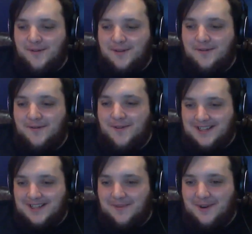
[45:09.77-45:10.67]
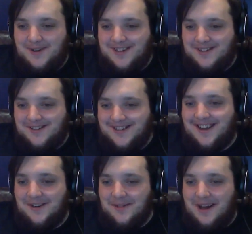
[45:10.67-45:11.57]
the Fast and Furious ones, I
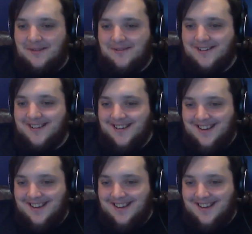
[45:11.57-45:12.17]
own that one.